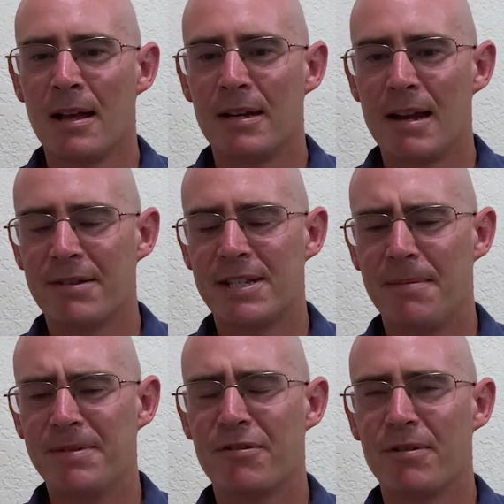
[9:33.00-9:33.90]
Now, in
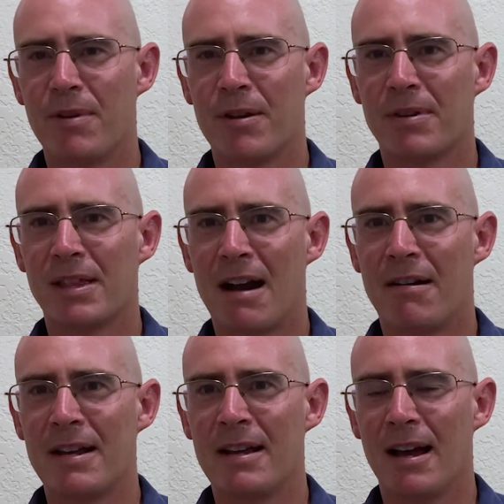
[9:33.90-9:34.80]
subsequent work with
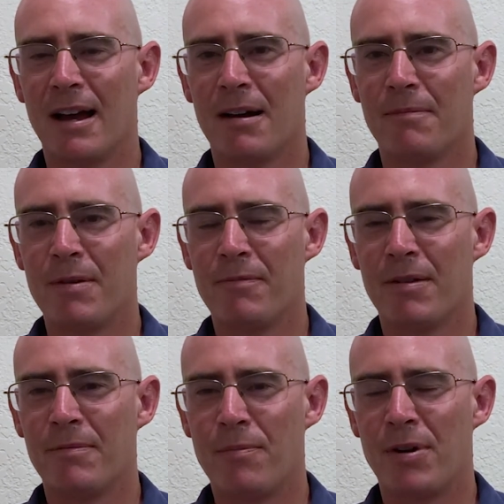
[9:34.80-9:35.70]
Larry, we
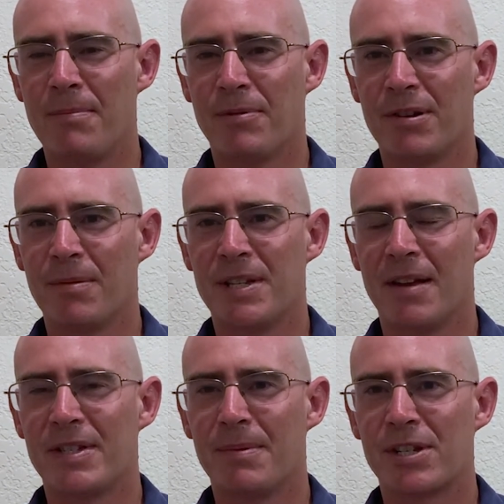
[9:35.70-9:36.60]
were able to
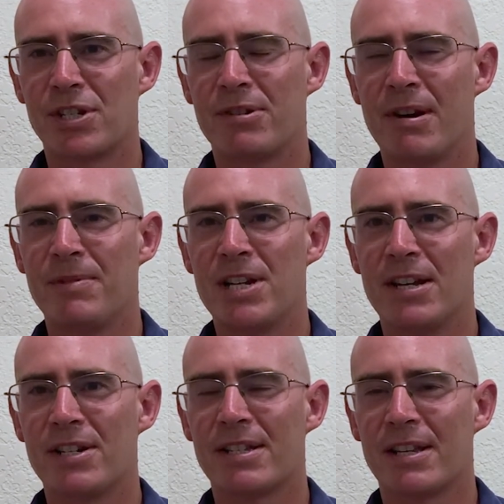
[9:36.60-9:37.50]
observe some extreme
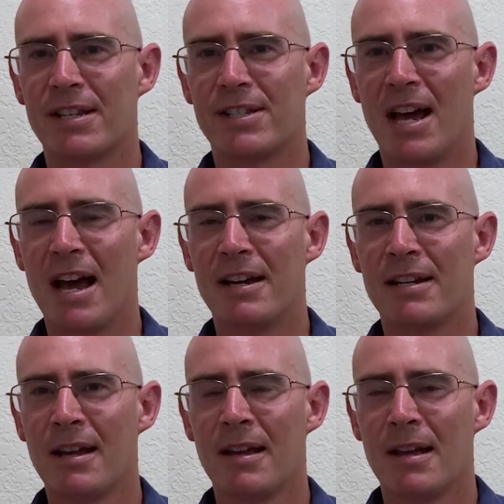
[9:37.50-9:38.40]
changes in his
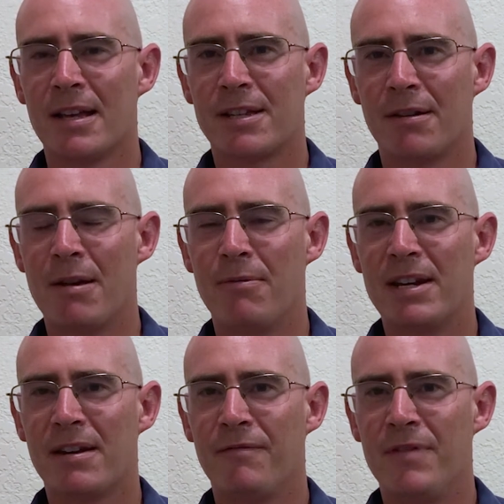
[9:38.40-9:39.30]
diet. So he
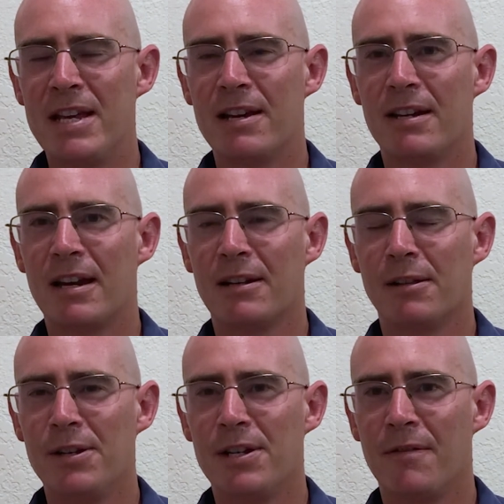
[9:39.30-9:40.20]
went vegan and
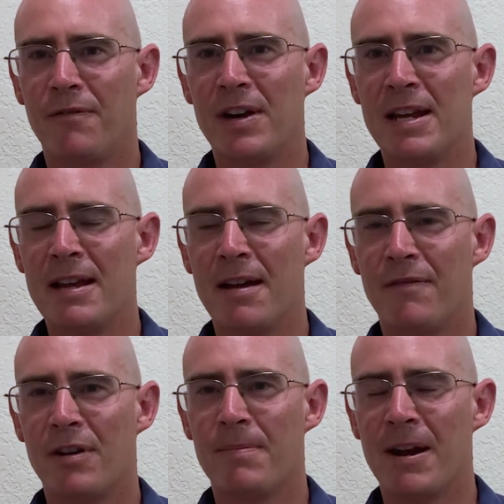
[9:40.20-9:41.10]
gluten-free
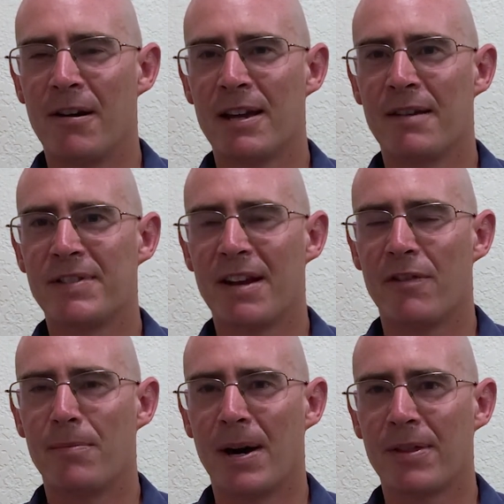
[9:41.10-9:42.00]
for a period of
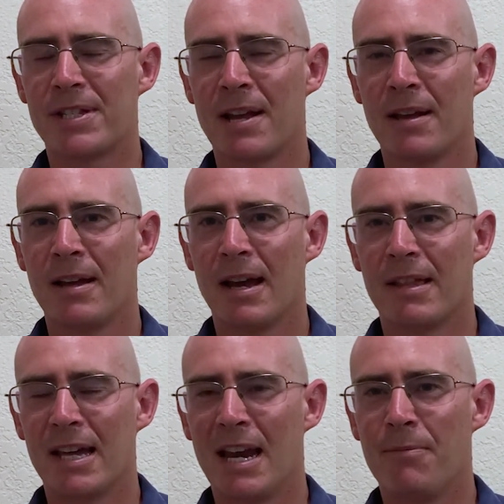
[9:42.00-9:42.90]
several months,
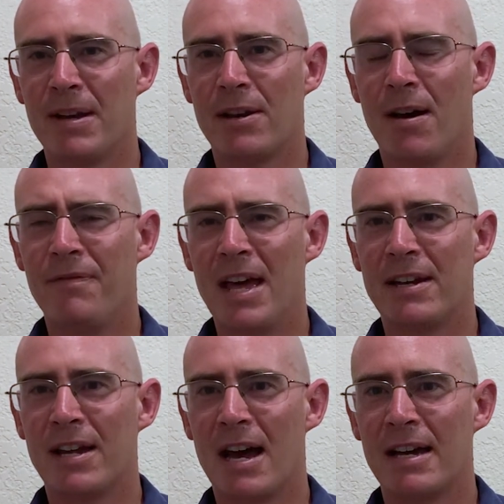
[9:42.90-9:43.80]
and then he went off
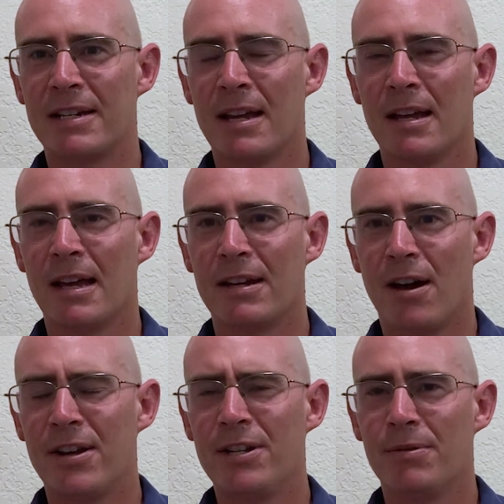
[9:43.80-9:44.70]
that diet and
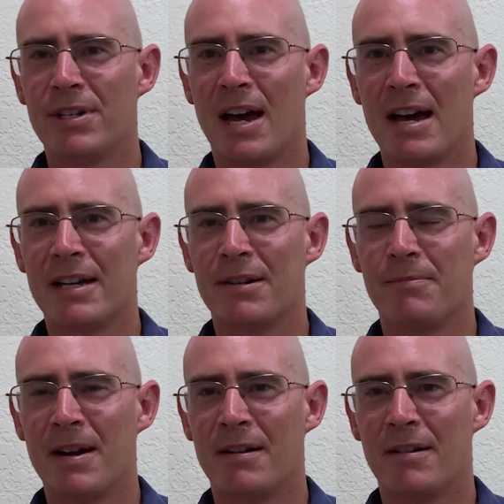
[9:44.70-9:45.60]
onto a diet
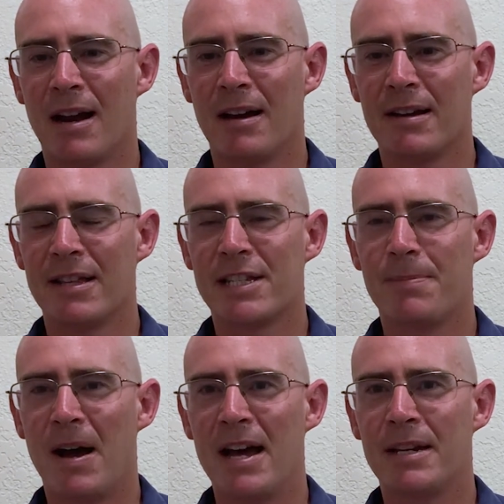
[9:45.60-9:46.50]
where,
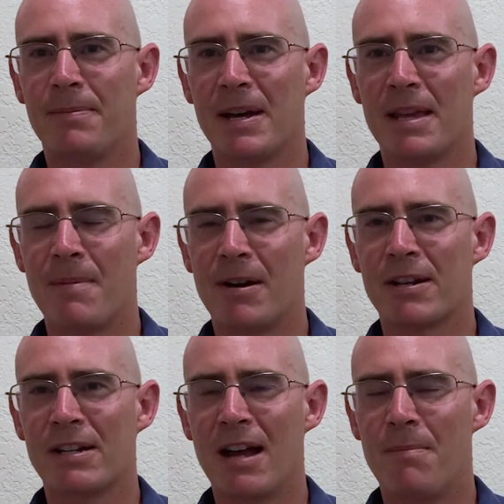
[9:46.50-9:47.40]
inspired by the
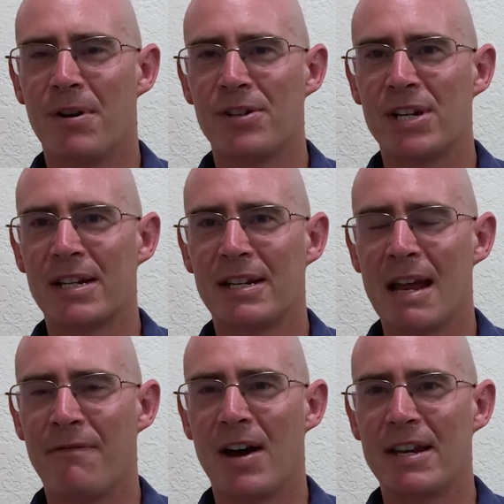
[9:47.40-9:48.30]
American Gut Project,
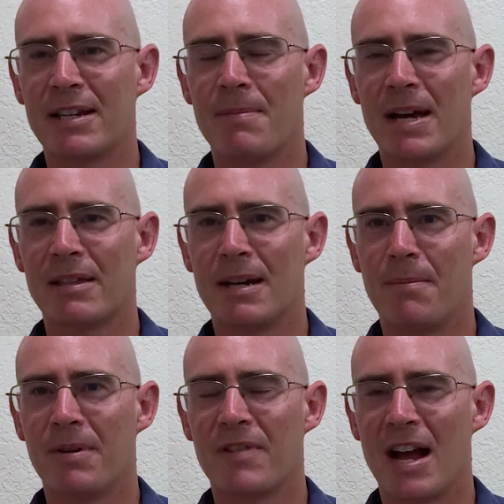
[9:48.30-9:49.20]
now finding about the
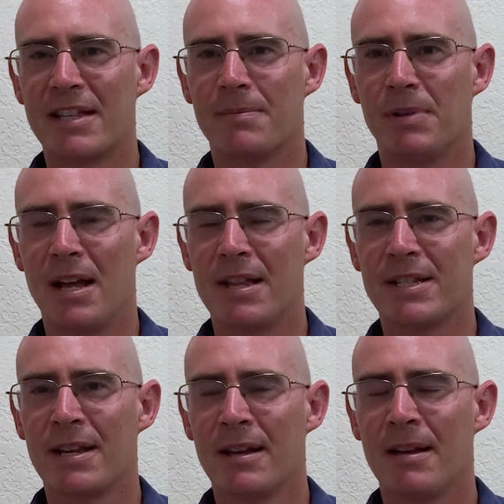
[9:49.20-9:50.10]
number of kinds of
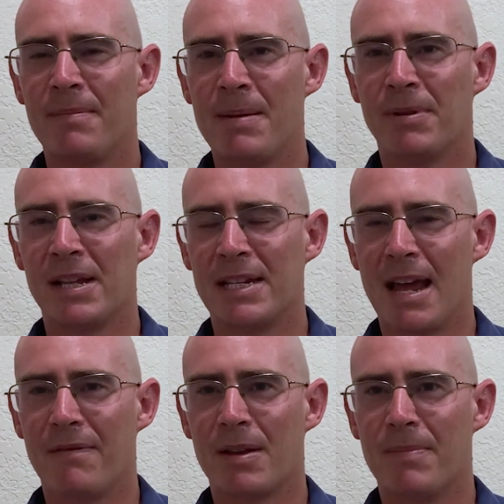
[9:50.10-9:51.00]
plants people eat
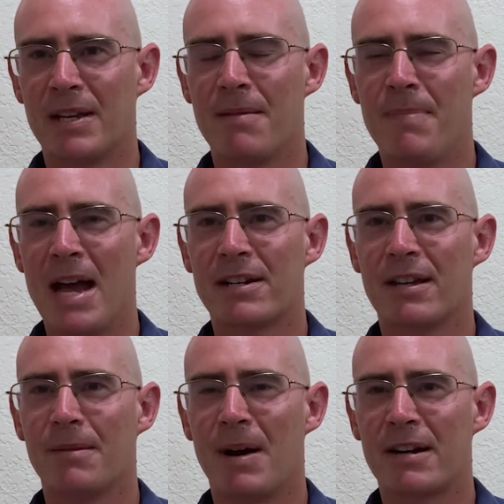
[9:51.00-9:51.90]
having a big impact
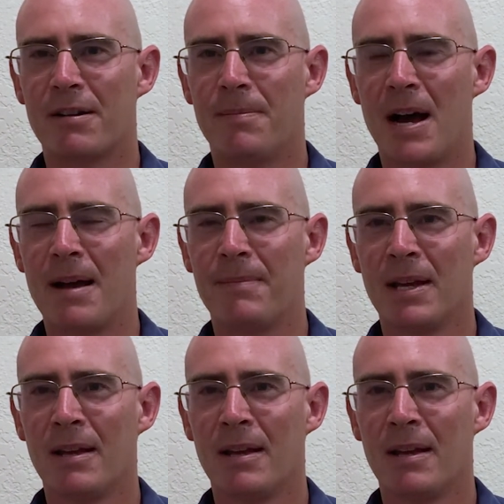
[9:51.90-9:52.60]
on the microbiome,